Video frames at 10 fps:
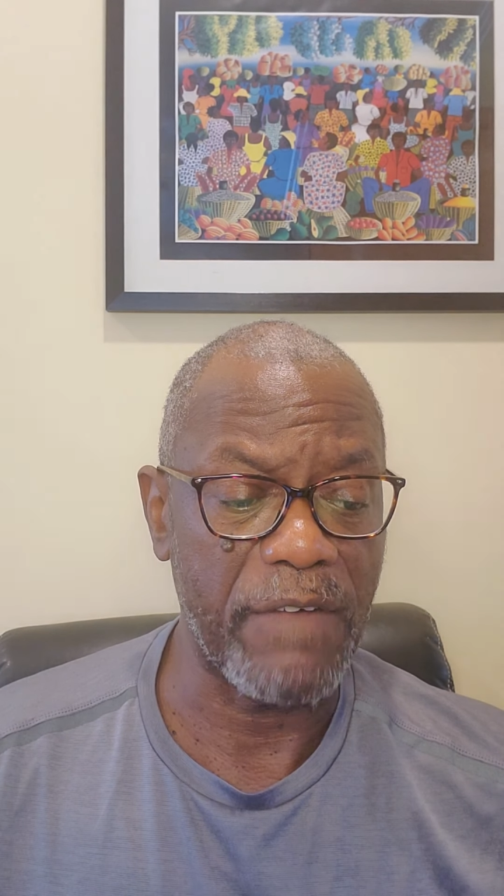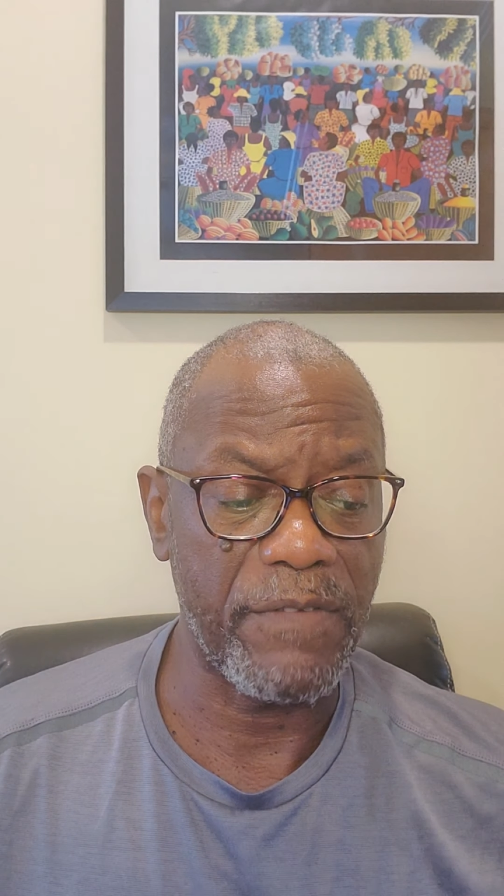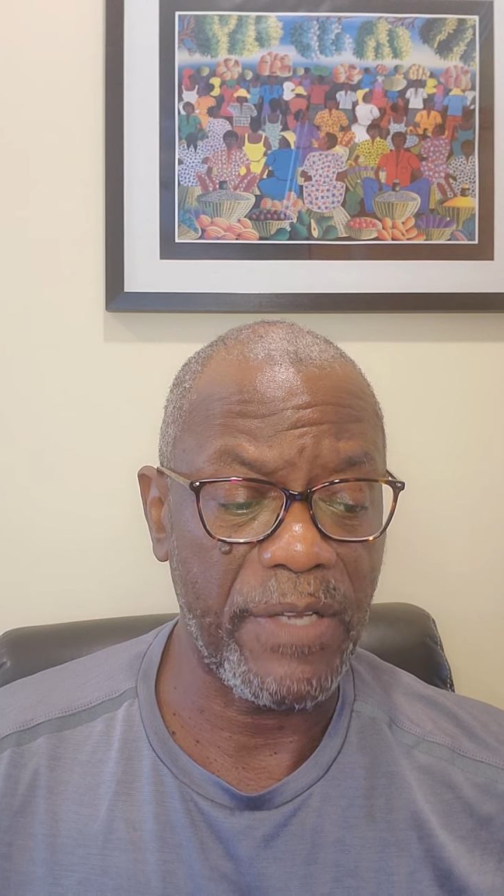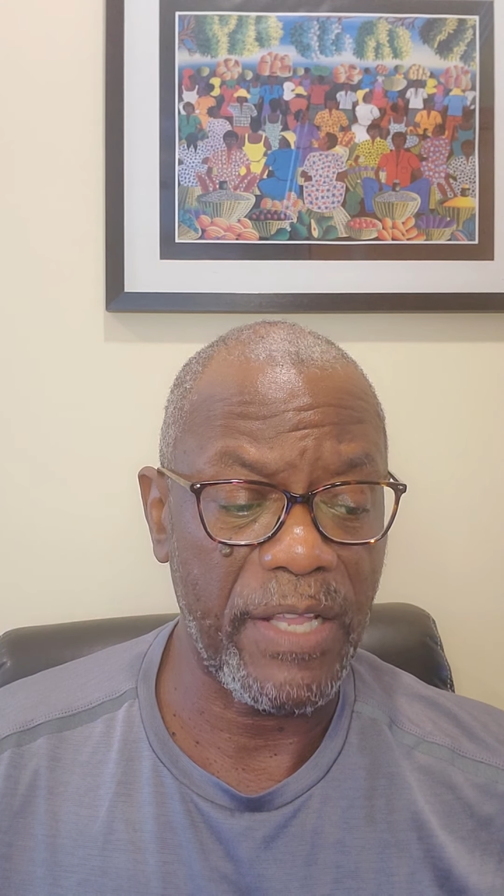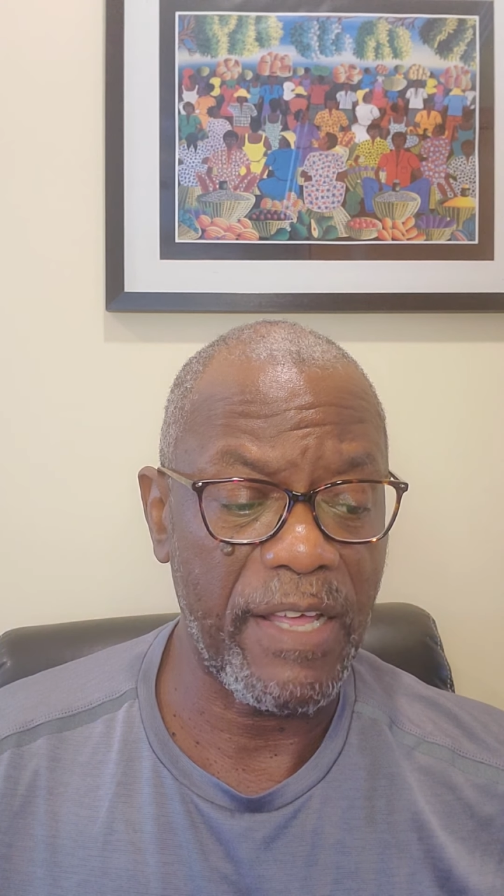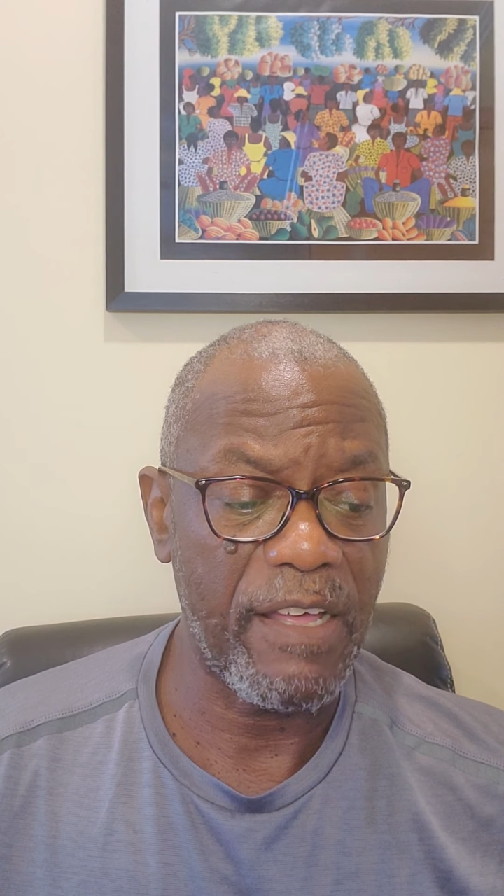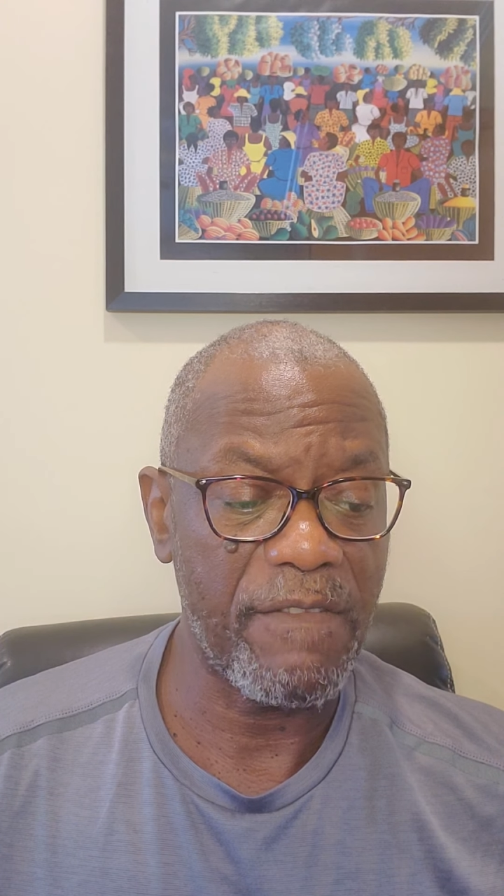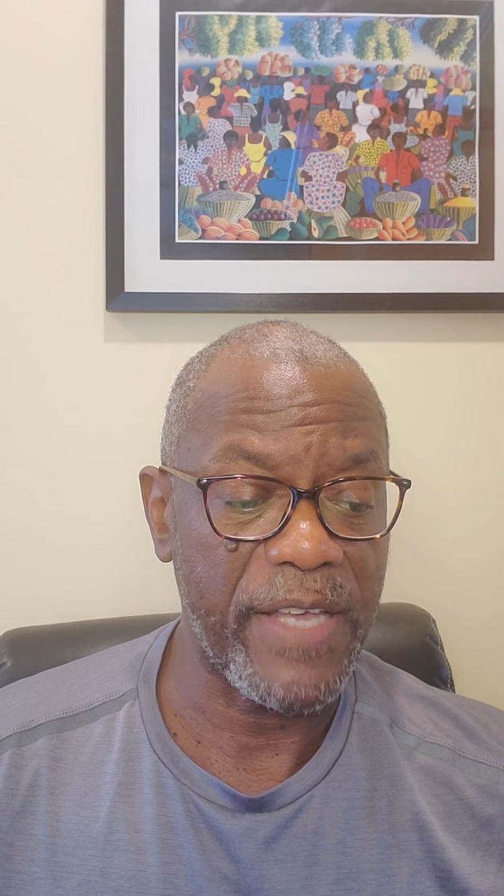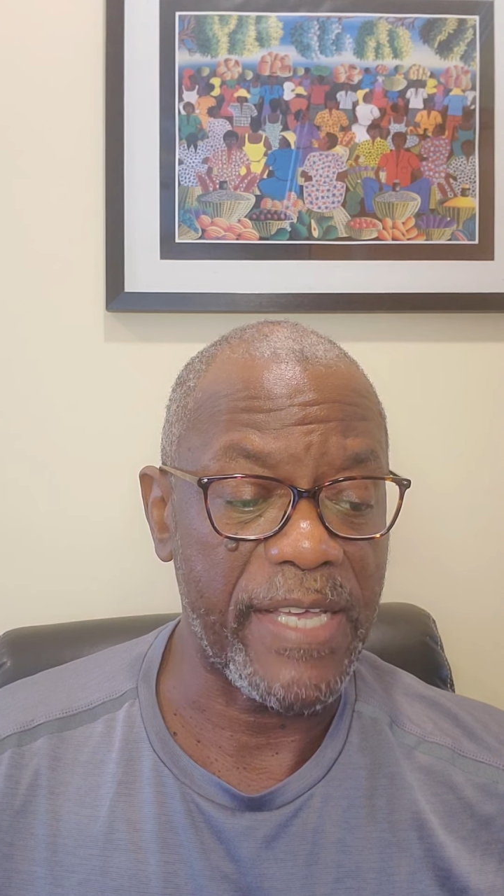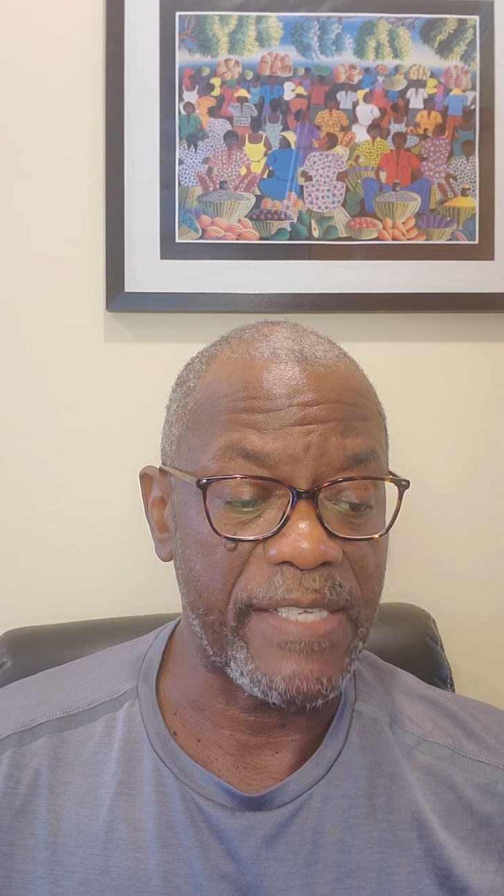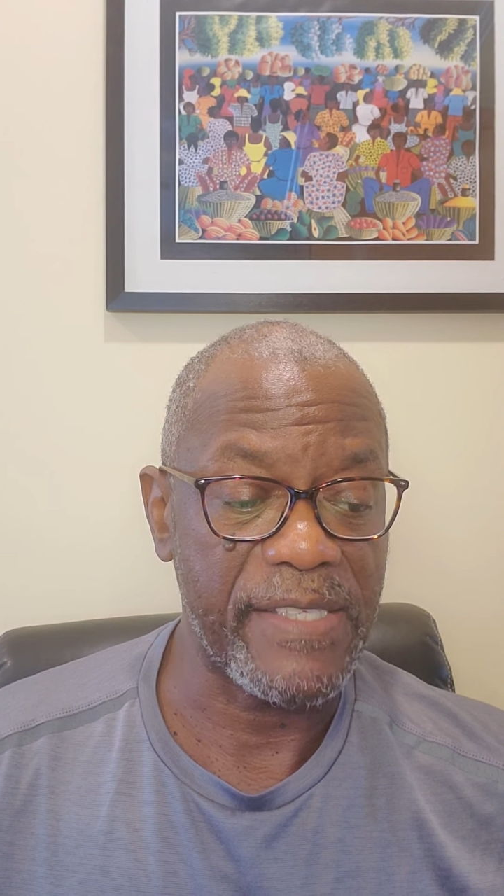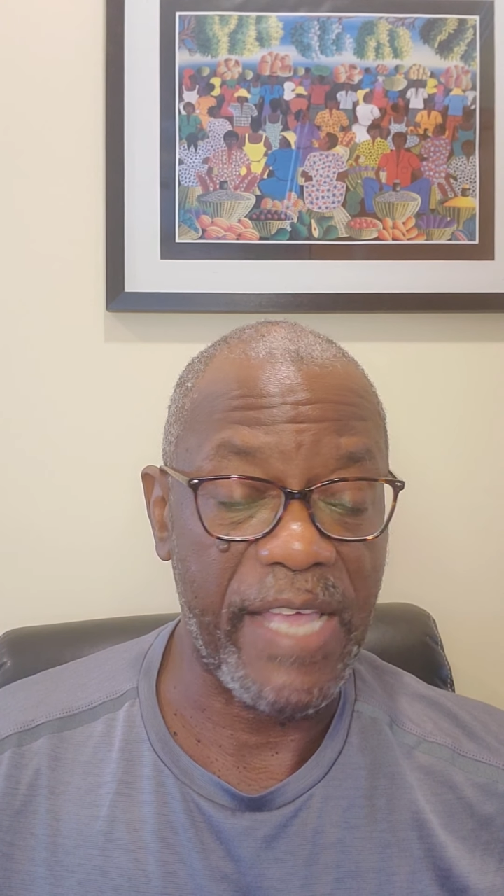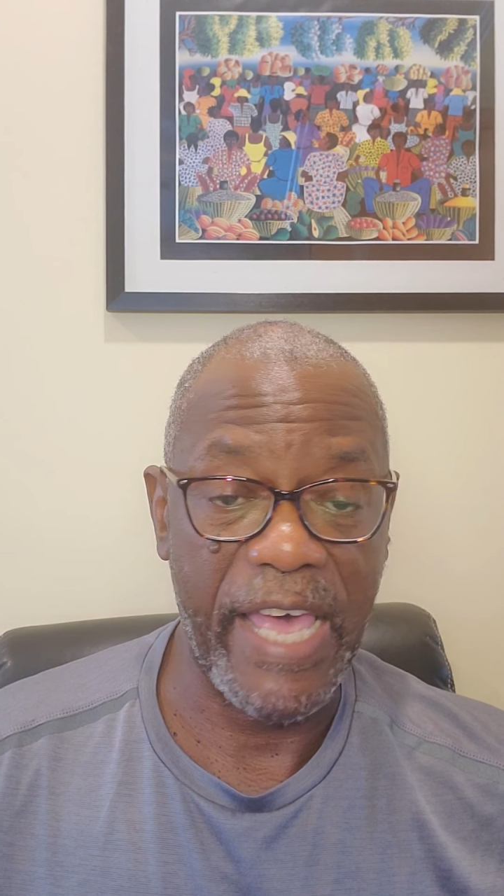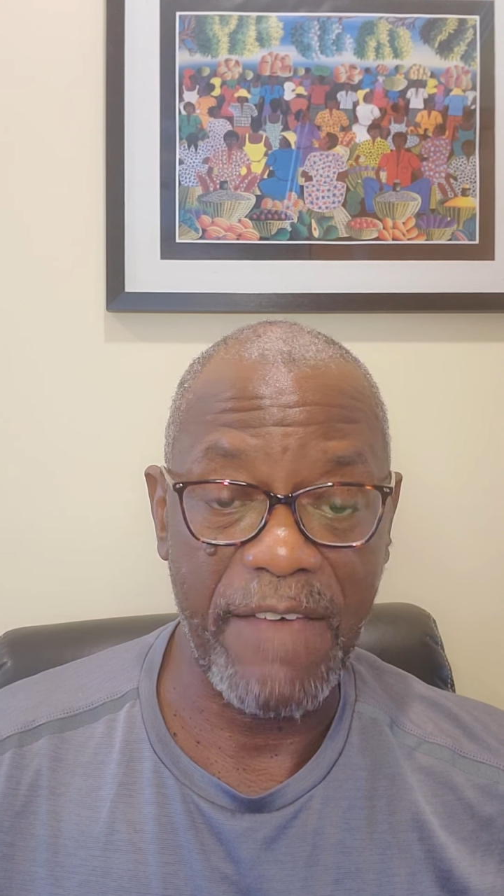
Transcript: of love as